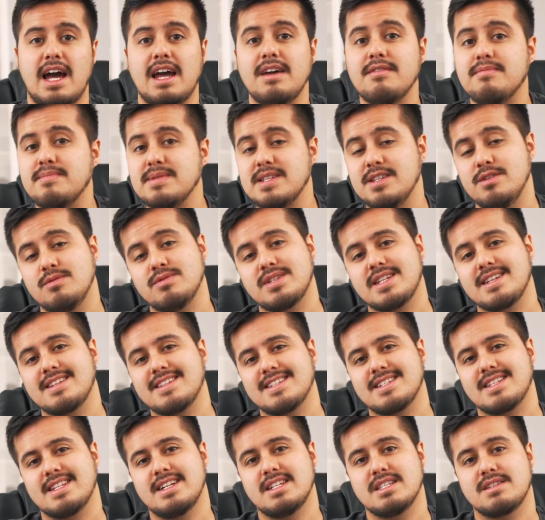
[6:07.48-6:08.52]
I've been using
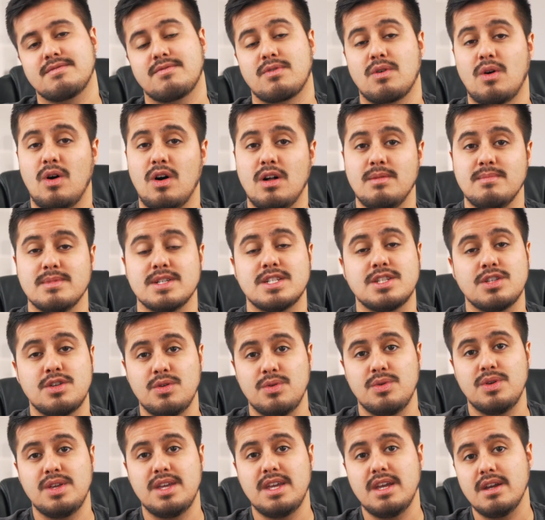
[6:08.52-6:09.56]
this lens for almost two
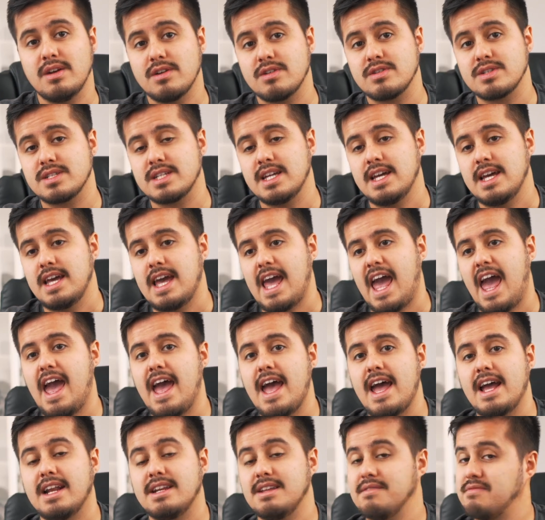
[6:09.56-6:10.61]
years
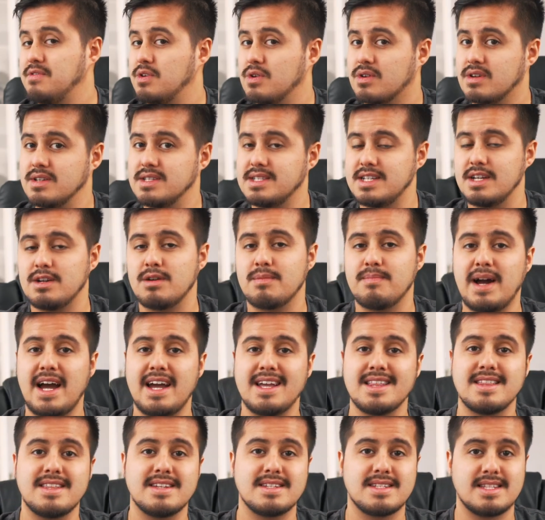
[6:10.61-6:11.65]
and if you consider
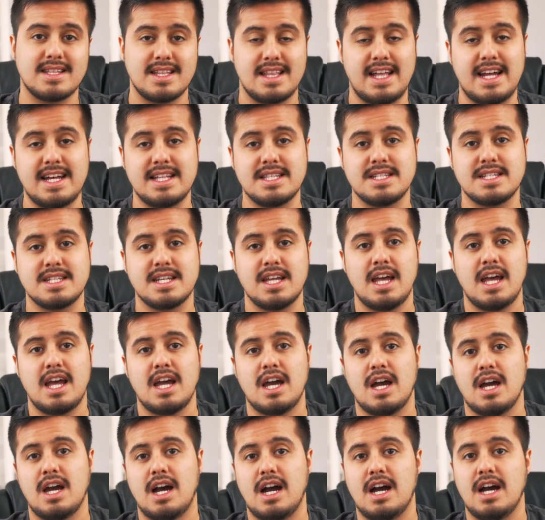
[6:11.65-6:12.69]
buying this lens,
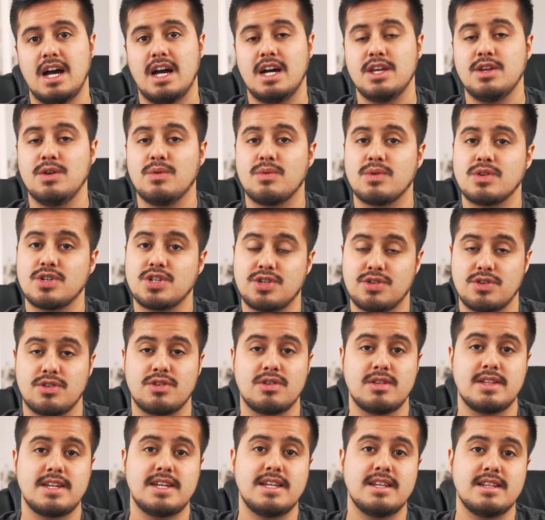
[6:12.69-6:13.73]
uh, you will
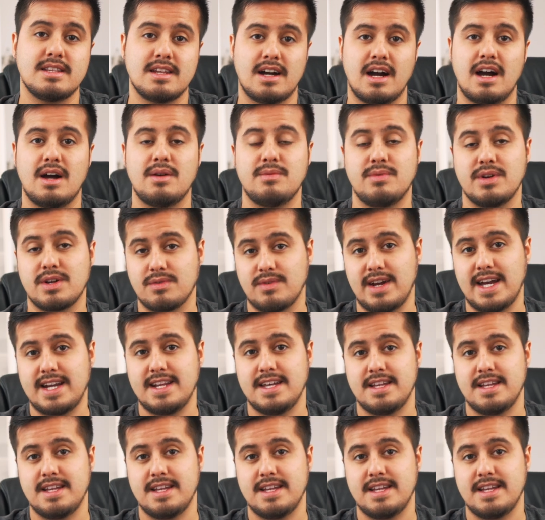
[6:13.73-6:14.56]
surely not regret